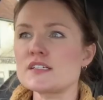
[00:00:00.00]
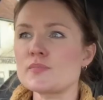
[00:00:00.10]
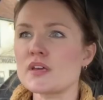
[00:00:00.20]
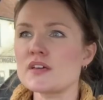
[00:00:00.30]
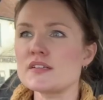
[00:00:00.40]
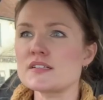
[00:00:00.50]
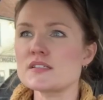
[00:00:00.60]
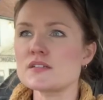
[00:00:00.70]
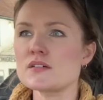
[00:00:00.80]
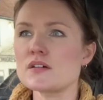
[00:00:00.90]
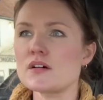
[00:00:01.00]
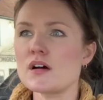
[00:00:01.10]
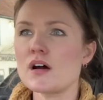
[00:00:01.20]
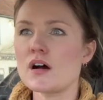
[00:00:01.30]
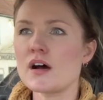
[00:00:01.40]
because
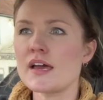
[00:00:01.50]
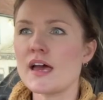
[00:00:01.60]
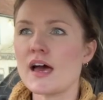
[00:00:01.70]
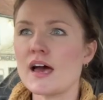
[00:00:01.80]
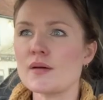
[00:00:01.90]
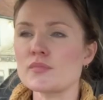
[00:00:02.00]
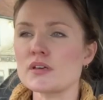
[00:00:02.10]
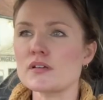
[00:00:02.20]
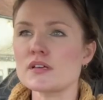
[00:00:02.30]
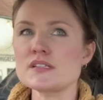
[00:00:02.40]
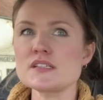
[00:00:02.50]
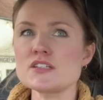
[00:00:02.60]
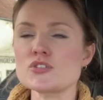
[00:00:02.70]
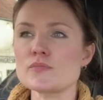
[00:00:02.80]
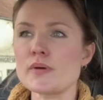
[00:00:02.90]
I am
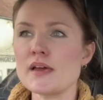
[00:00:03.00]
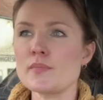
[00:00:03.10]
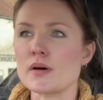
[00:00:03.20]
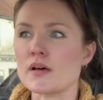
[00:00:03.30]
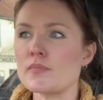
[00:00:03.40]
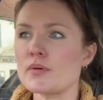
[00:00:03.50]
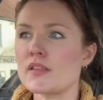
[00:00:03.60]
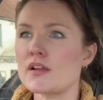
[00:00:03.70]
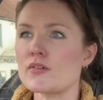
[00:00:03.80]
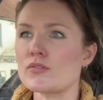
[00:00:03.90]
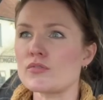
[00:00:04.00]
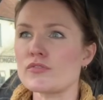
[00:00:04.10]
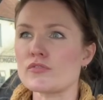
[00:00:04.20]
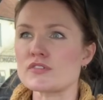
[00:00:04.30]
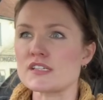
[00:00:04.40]
considered on paper by the local
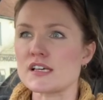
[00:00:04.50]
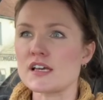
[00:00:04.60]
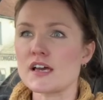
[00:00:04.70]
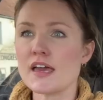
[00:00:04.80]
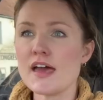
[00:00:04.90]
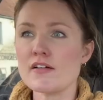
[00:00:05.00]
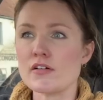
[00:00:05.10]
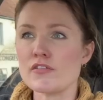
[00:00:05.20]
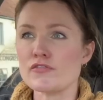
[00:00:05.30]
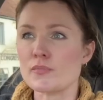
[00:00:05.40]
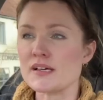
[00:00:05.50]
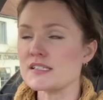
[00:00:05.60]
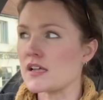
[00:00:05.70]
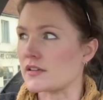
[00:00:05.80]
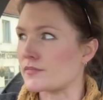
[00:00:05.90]
authority a carer for my
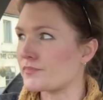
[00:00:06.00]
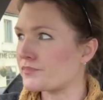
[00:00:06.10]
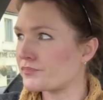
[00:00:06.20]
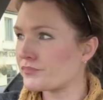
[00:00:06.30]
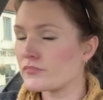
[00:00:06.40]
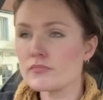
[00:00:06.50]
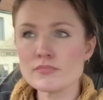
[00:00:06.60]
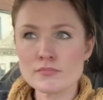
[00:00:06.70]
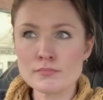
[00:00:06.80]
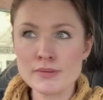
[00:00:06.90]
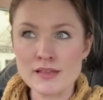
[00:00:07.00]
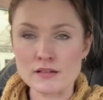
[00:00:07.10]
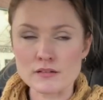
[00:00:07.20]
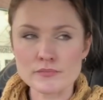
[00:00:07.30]
son Bill